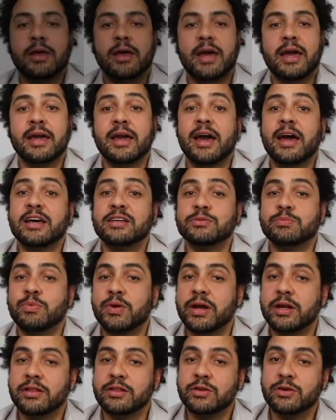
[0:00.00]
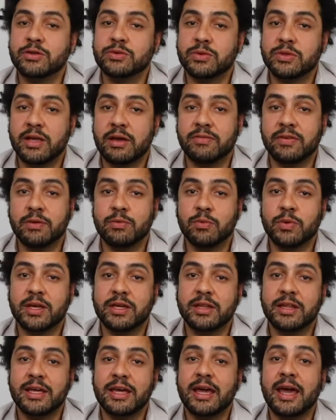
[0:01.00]
Hey guys, Brandon Lewis with DevKit
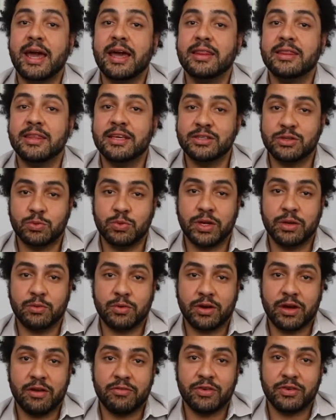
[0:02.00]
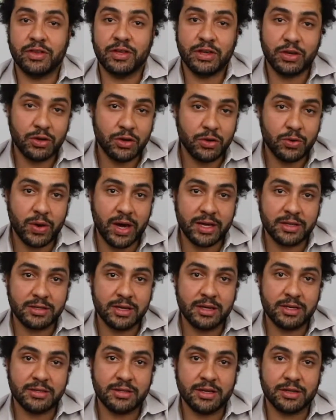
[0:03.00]
Weekly, and this week we're covering the UDOO
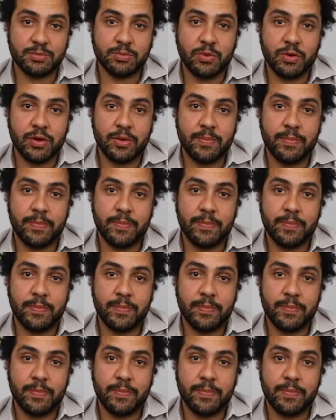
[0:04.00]
x86 board.